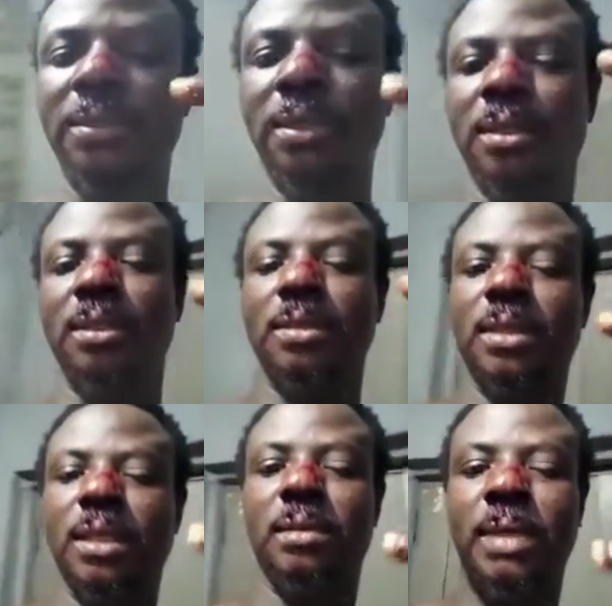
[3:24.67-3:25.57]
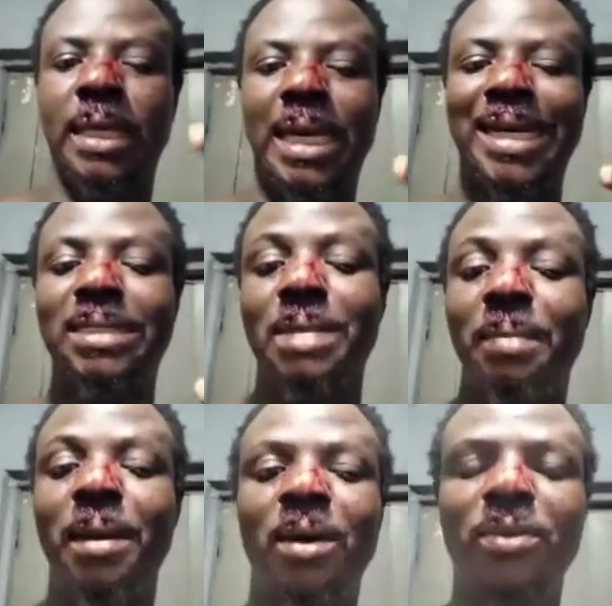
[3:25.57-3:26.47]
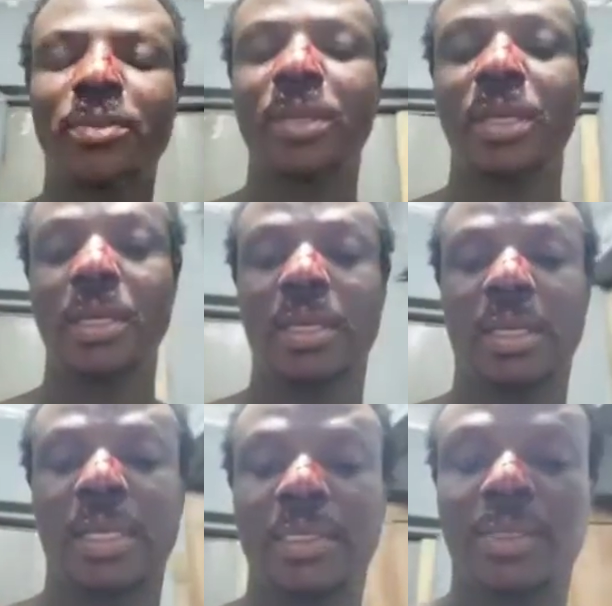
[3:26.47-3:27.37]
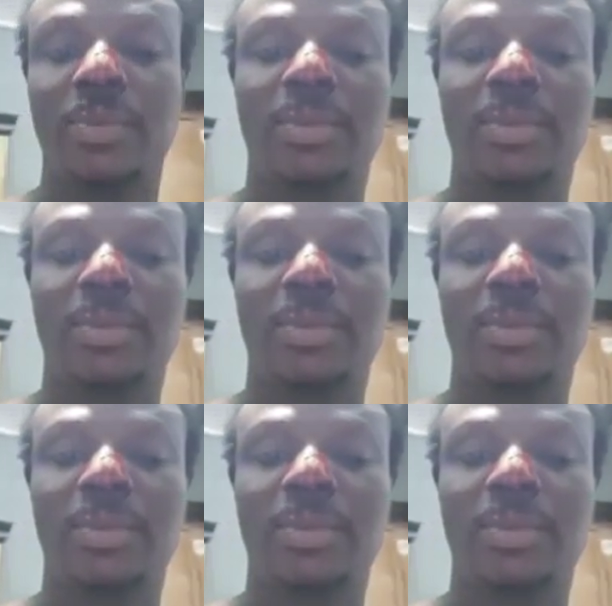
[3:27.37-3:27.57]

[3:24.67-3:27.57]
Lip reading: wrong, my eyes, my mouth. I just